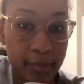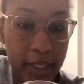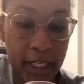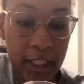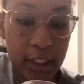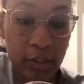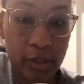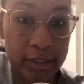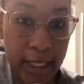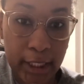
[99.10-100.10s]
put it in a little
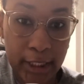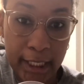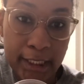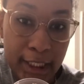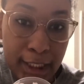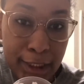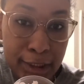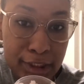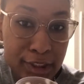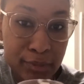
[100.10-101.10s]
container like
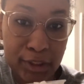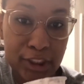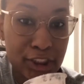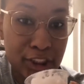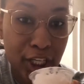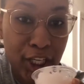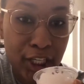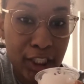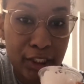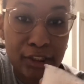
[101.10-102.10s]
this, which is just like
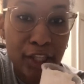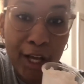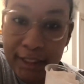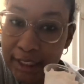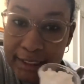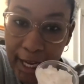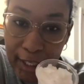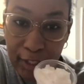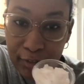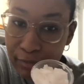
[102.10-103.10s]
a sauce
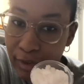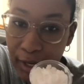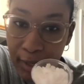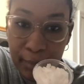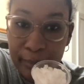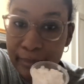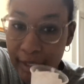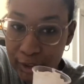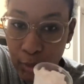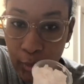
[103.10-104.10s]
container from
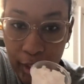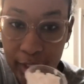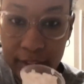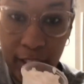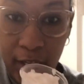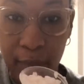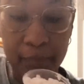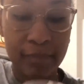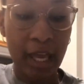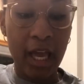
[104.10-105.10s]
a store to go.
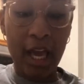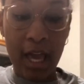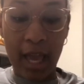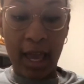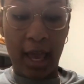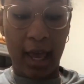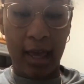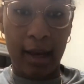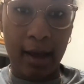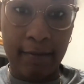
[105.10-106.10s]

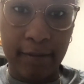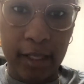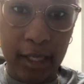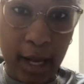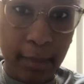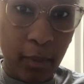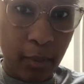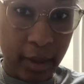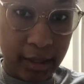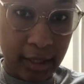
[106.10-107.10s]
And I fill it up
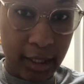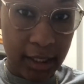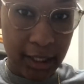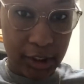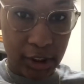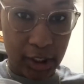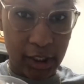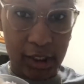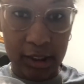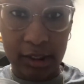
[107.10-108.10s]
with the
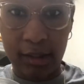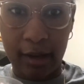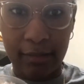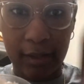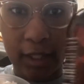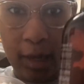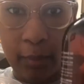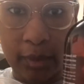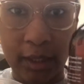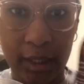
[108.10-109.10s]
conditioner. So I fill it up
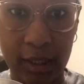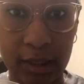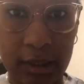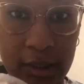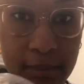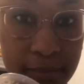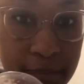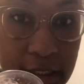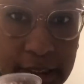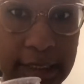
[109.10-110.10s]
with this.
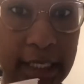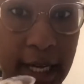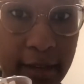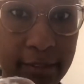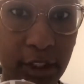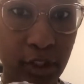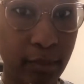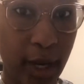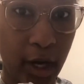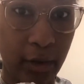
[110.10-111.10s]
This is enough to do
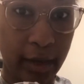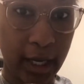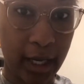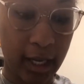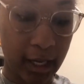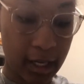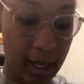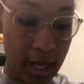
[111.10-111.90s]
my whole head.